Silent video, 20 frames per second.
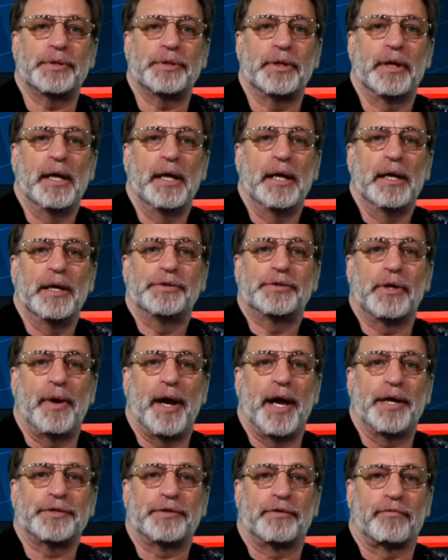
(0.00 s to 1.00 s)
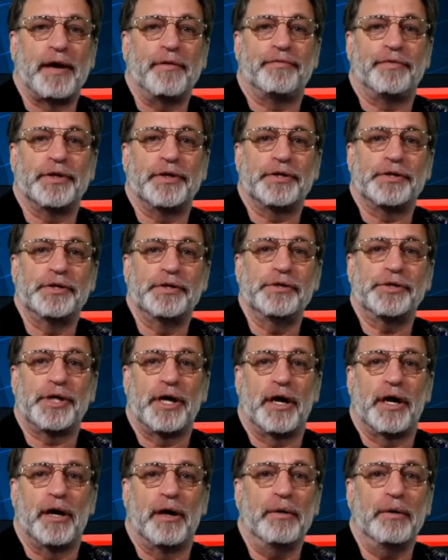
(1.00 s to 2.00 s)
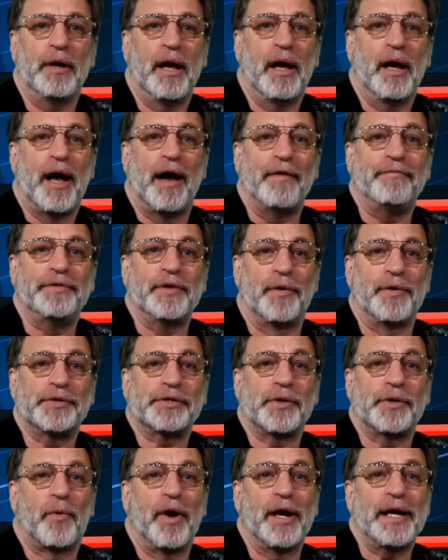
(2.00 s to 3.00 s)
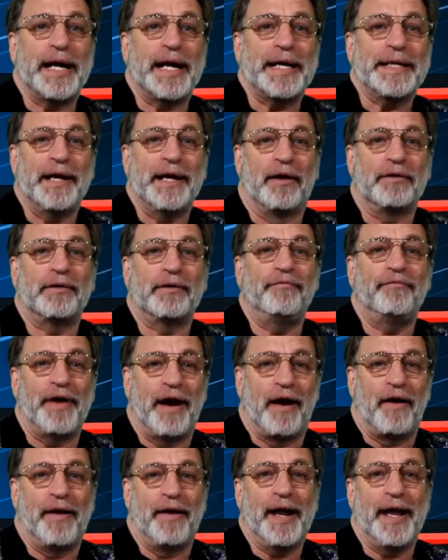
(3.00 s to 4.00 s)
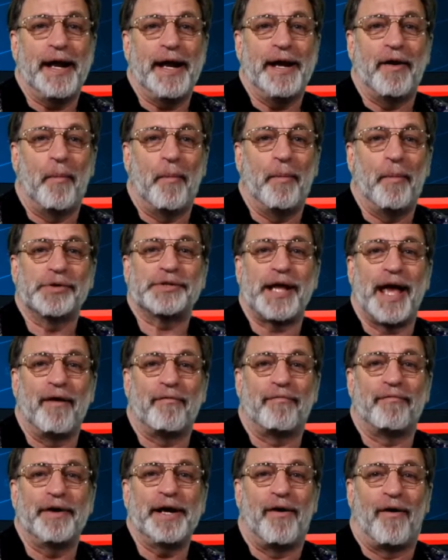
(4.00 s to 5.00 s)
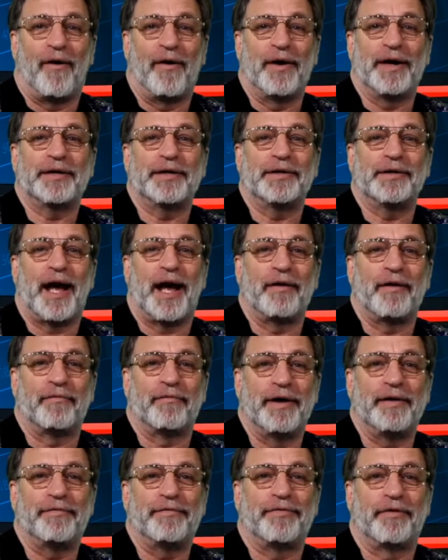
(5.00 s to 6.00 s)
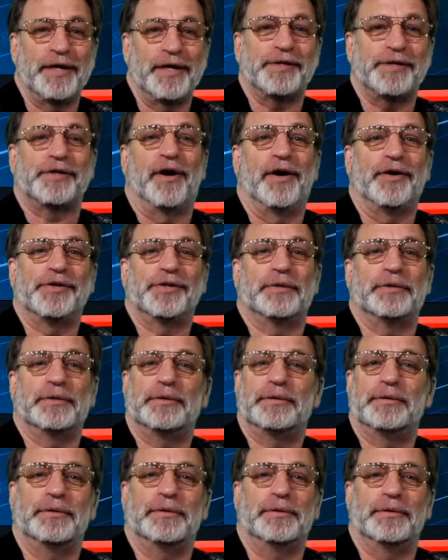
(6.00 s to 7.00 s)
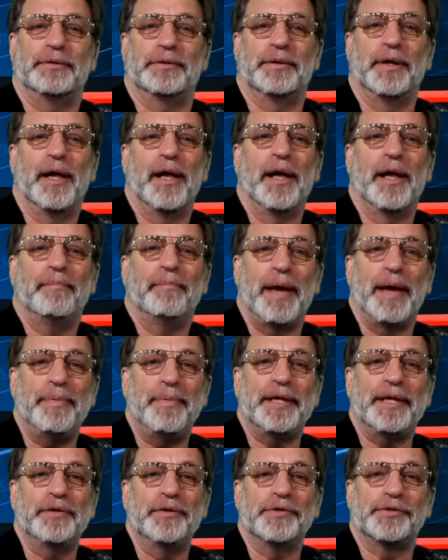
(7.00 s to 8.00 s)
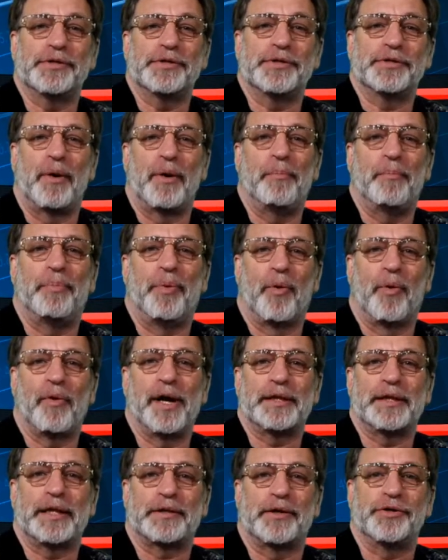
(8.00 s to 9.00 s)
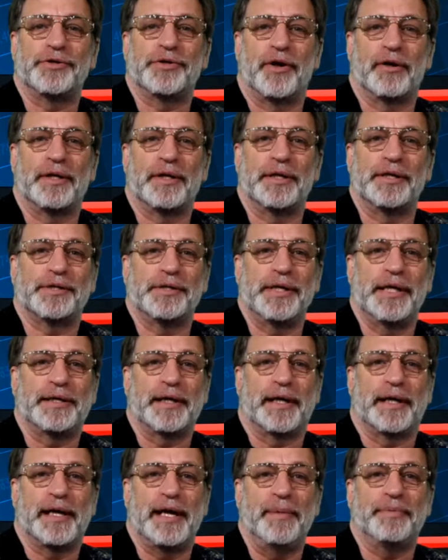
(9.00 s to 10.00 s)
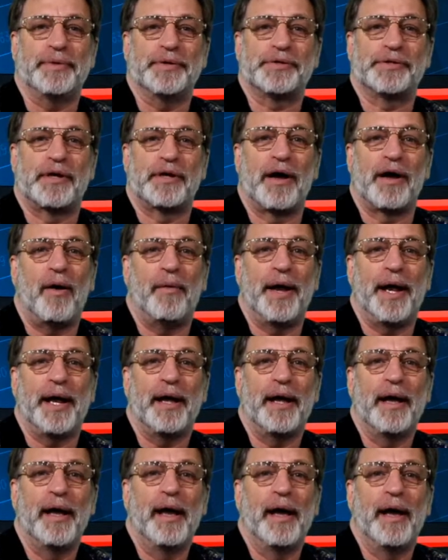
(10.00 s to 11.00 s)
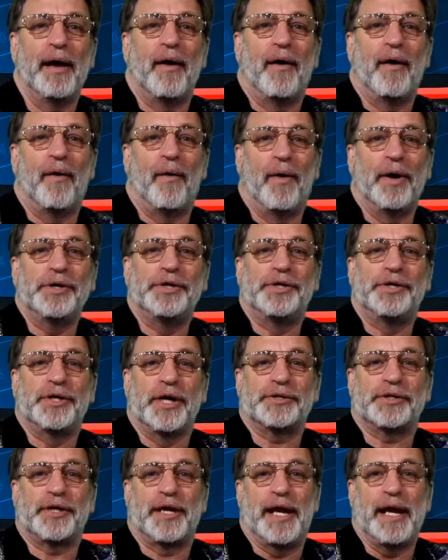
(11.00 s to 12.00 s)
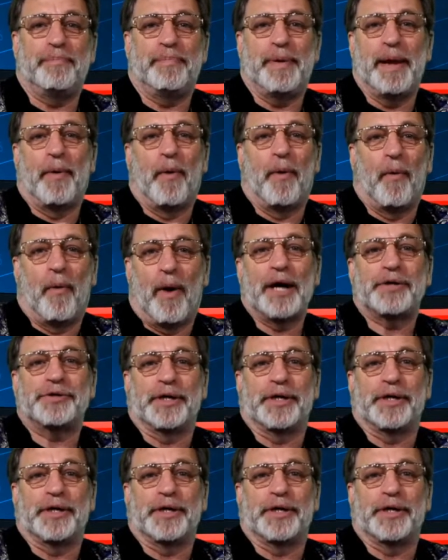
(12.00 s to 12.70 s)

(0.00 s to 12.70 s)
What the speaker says: So as a writer for this news show, I've noticed the word Delta variant in almost every article I read for research. Maybe the news is so boring that the journalists need to keep this going or just keep people watching.